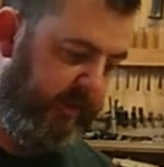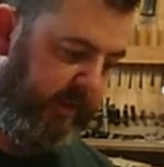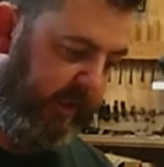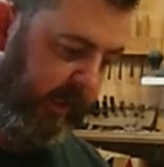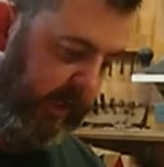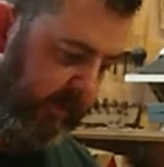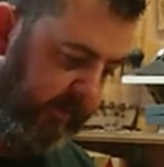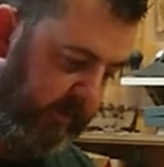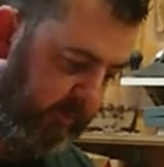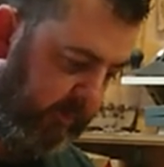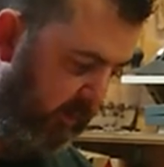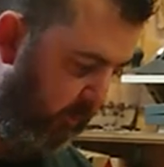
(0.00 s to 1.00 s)
to cut
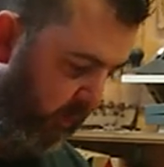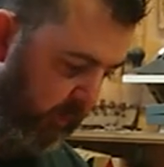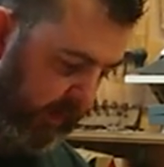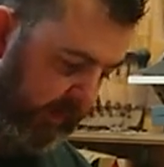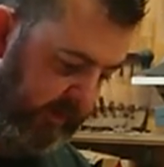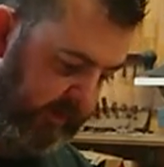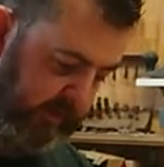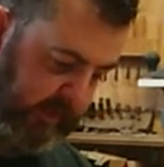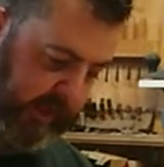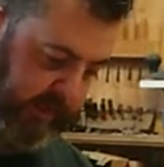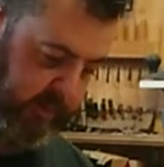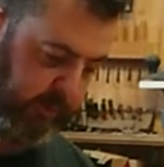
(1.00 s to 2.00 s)
some small pieces
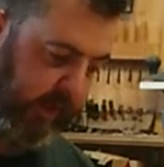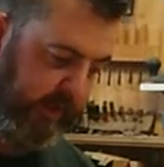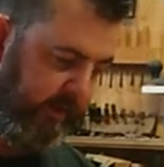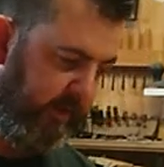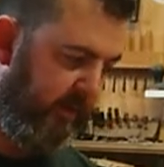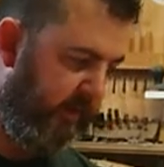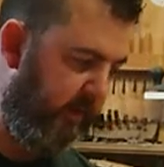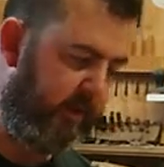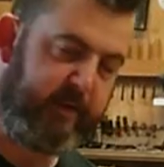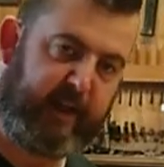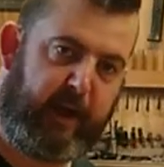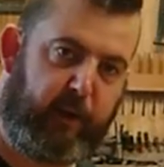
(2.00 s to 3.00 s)
as braces
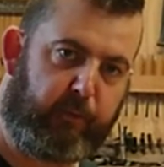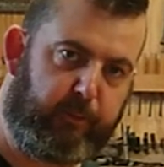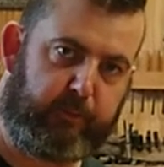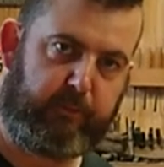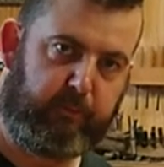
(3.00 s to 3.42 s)
to help